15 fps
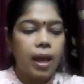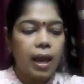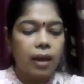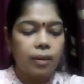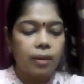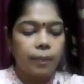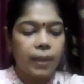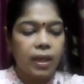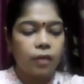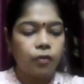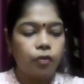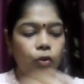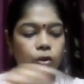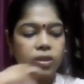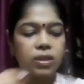and make
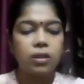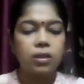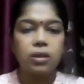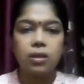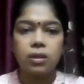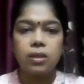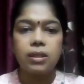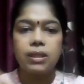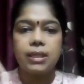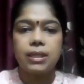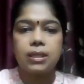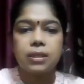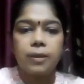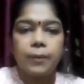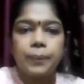4
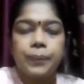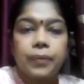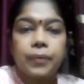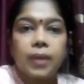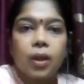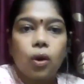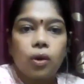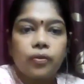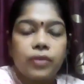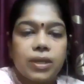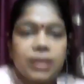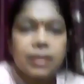circles of this